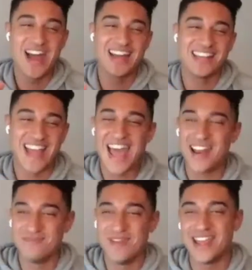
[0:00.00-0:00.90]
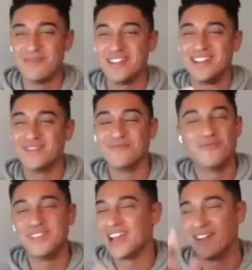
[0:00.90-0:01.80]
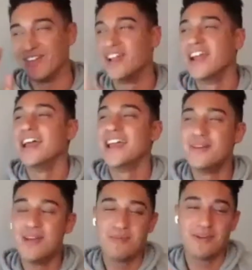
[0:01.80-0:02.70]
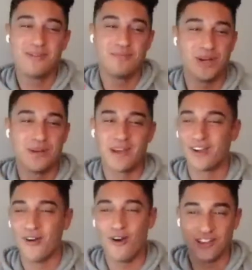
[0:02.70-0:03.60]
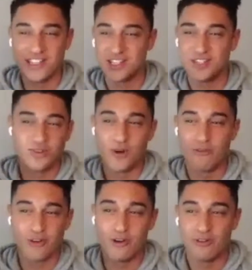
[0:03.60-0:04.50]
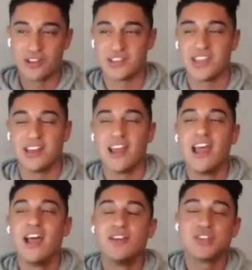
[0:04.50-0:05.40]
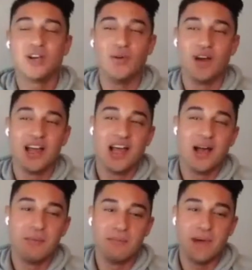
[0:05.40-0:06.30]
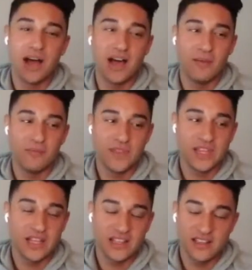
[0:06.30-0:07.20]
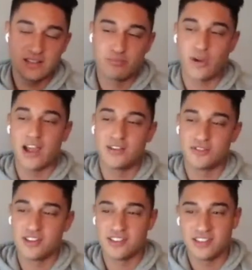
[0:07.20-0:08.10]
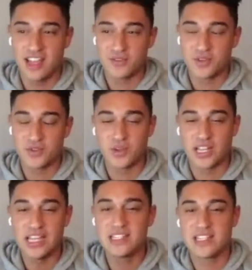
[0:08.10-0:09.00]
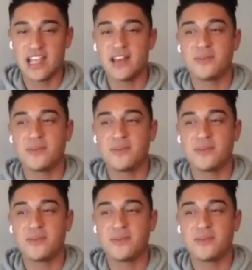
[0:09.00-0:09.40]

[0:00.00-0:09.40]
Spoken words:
my dad made me put in my car and listen to it over and over as a kid. So Brian Tracy, thanks for this one. He said,